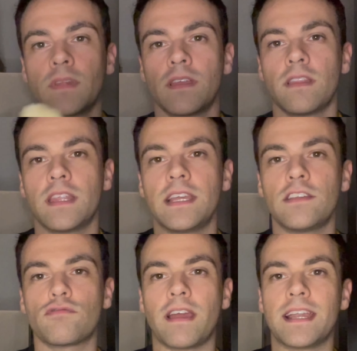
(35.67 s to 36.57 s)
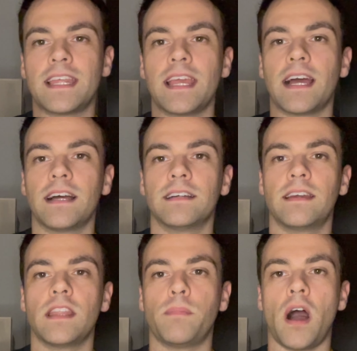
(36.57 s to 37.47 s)
These right here in
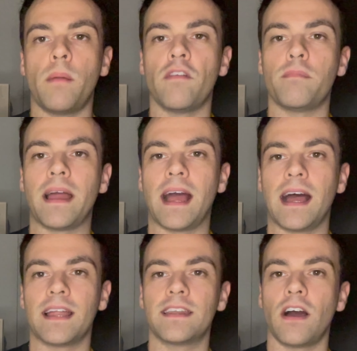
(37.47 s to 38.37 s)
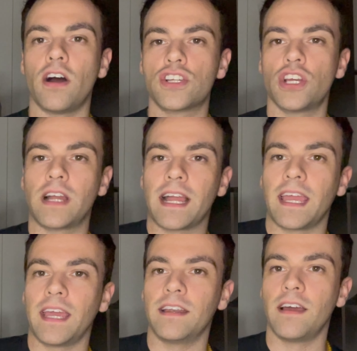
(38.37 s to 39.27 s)
the palm of my hand are
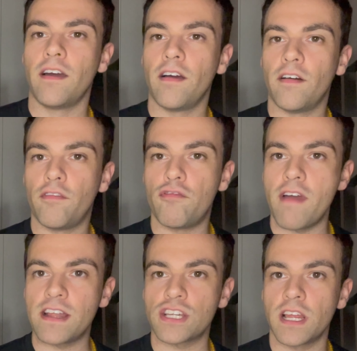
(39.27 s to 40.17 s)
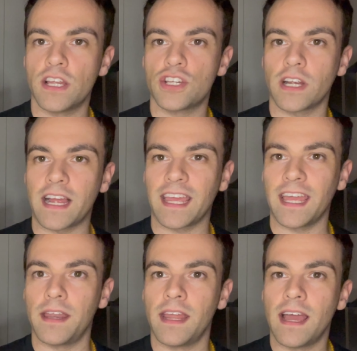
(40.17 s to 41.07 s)
sugarcane. Fresh
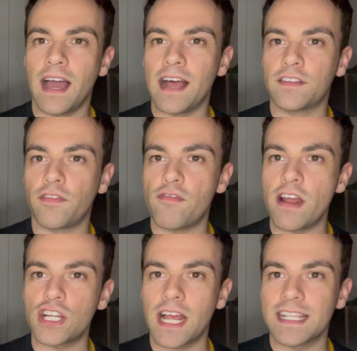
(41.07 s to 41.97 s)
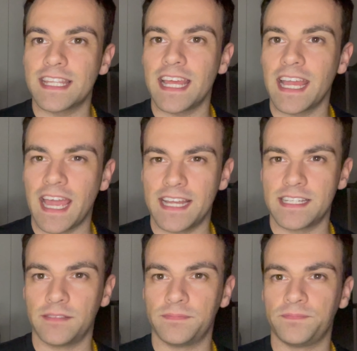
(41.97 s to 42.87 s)
sugarcane, as fresh as they get.
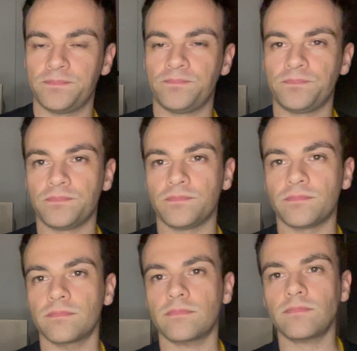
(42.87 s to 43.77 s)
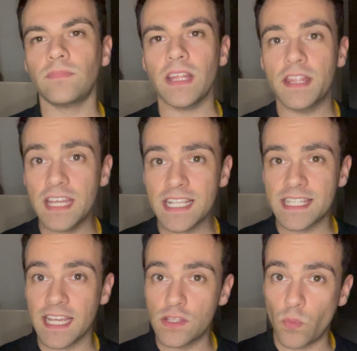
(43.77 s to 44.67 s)
This
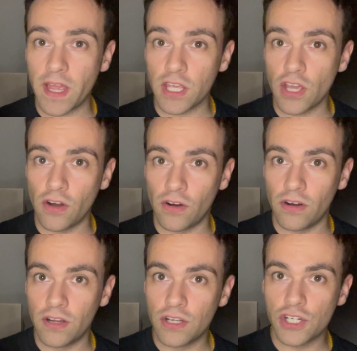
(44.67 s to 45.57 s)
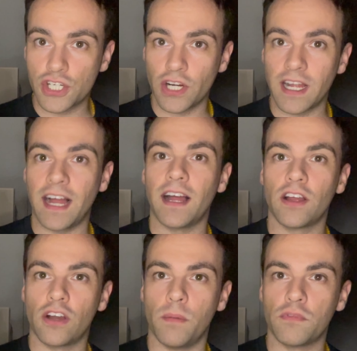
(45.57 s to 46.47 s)
is where your sugar
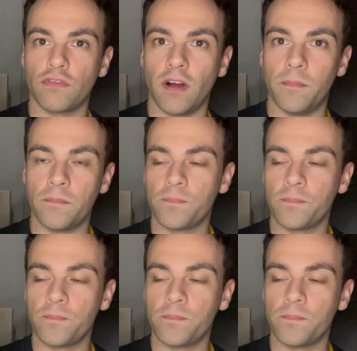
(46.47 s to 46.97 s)
comes from.